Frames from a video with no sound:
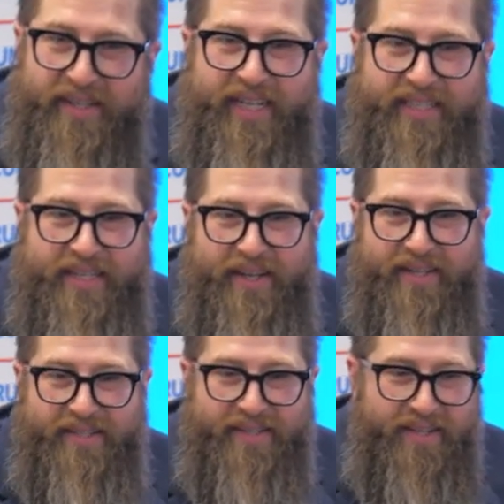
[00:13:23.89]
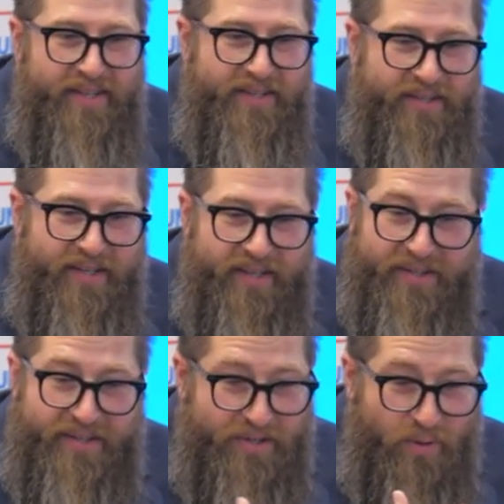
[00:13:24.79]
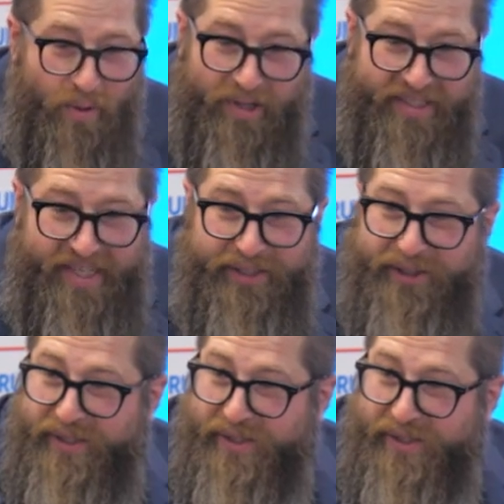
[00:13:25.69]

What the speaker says: it does the normalization.